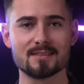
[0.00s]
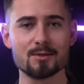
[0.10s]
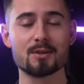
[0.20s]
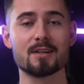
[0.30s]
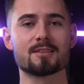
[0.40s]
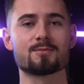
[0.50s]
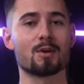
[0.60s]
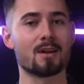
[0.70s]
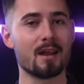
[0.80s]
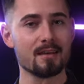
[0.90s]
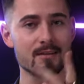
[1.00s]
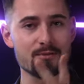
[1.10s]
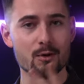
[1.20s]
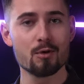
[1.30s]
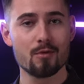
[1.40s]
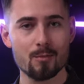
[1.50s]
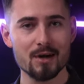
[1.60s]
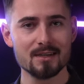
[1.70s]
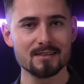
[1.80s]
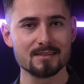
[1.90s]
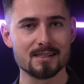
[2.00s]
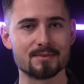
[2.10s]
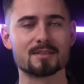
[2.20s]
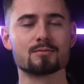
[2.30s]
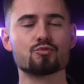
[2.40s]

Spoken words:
See you on the next one. Like and follow for more editing tips.